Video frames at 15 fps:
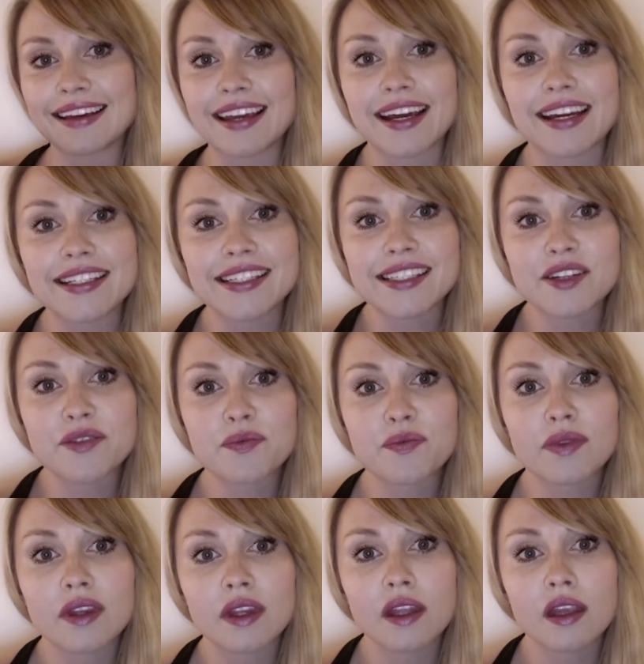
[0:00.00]
Hey guys.
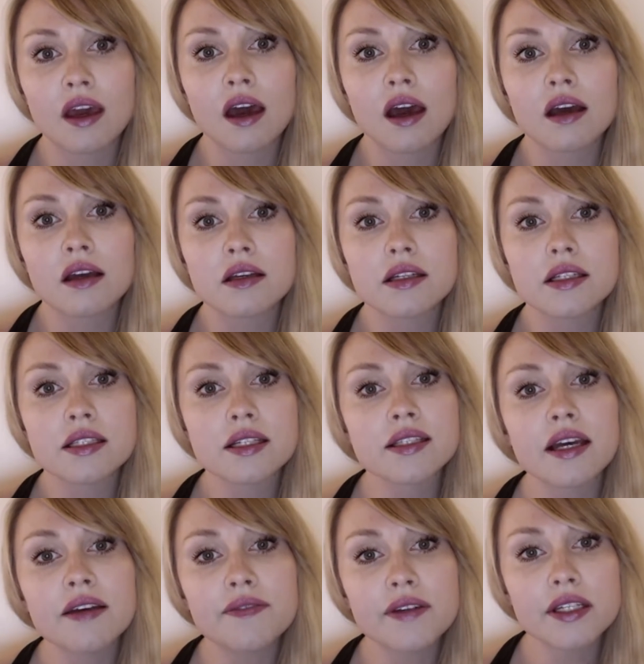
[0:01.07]
Since
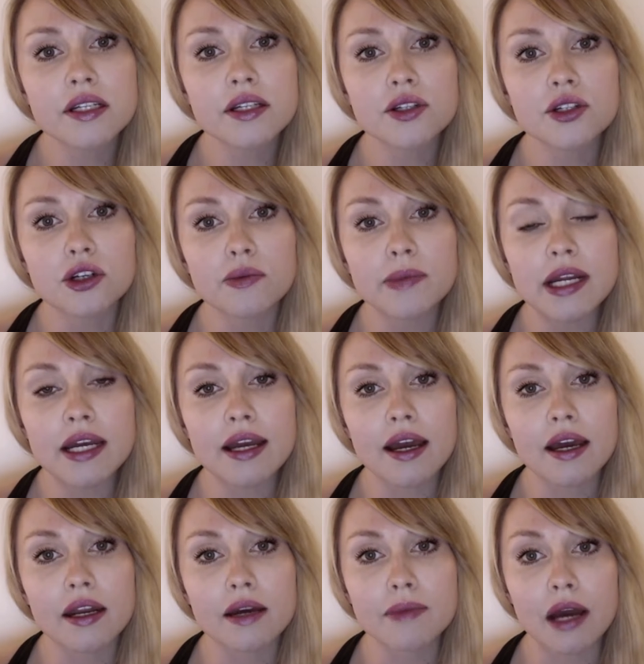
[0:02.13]
I visited Germany
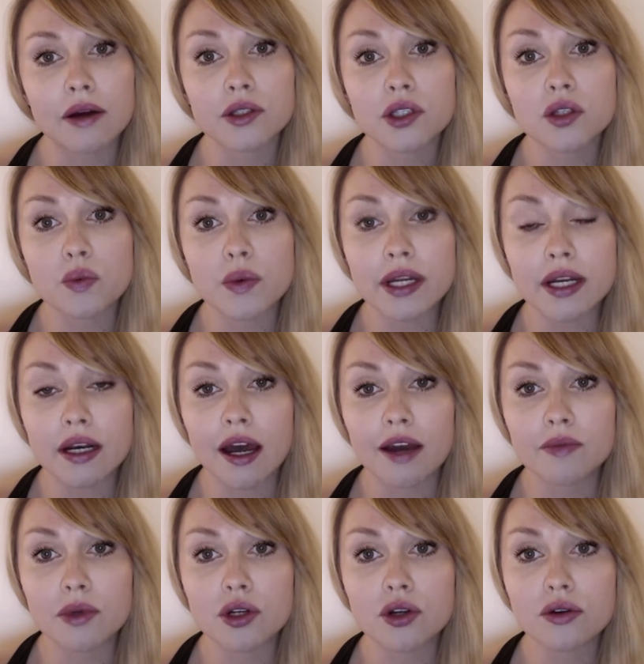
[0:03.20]
and I'm now in Sweden,
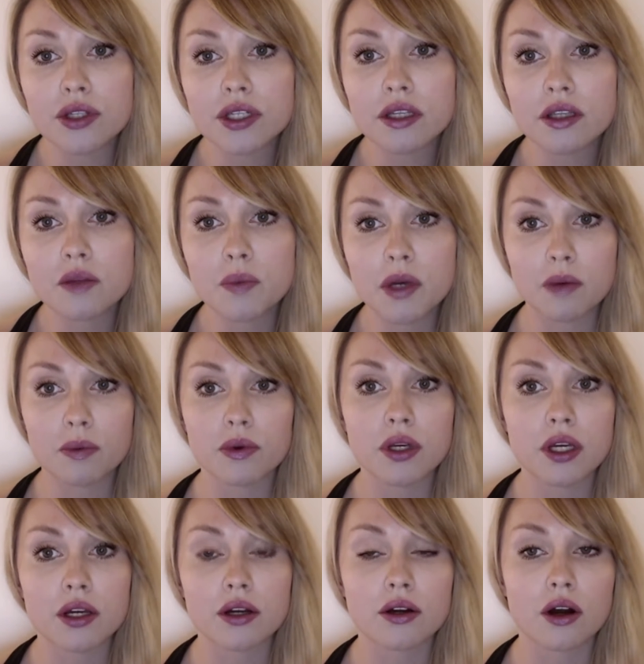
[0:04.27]
I've been noticing that people
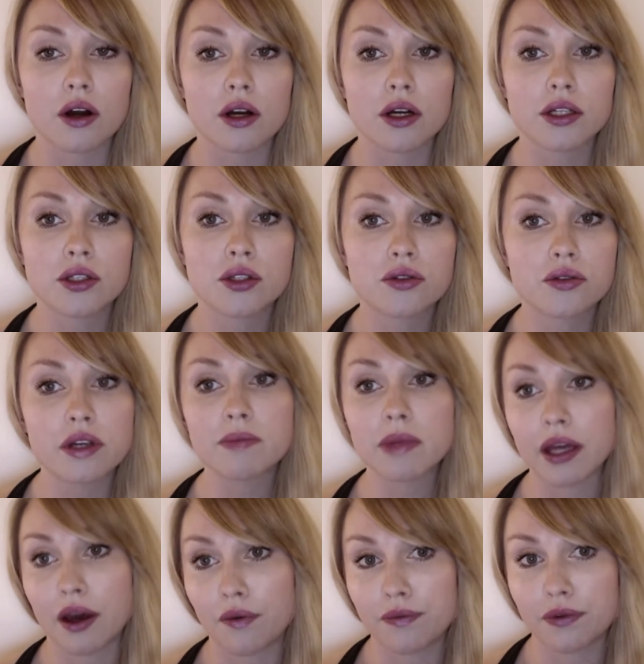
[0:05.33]
here are extremely
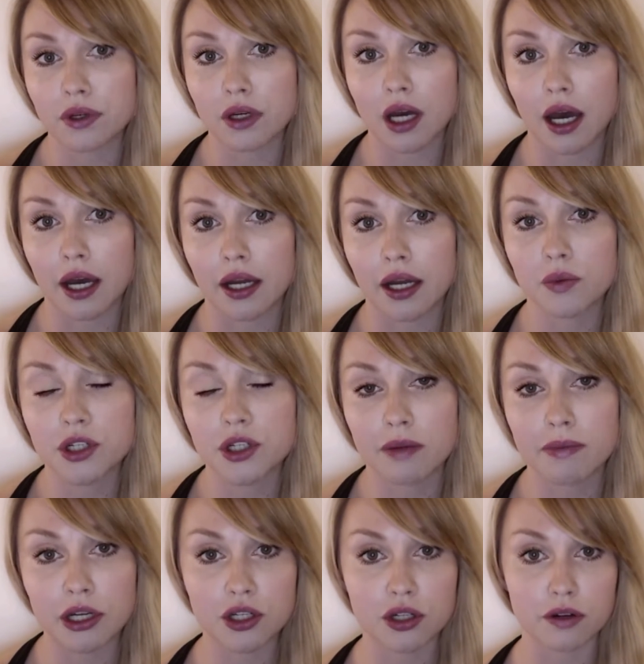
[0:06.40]
helpful and kind, which I
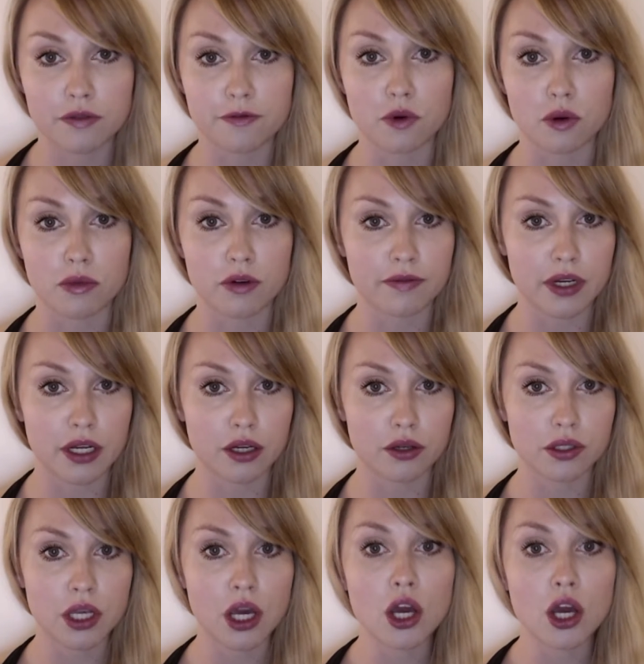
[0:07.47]
mentioned in former videos.